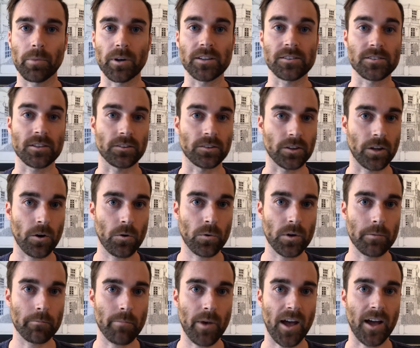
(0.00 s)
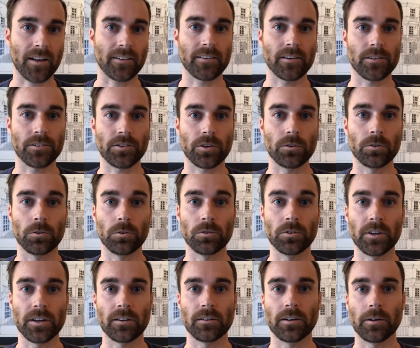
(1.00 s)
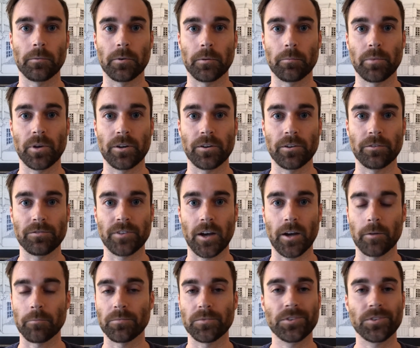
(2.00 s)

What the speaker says: but it's a low impact and it's only a limited period of time,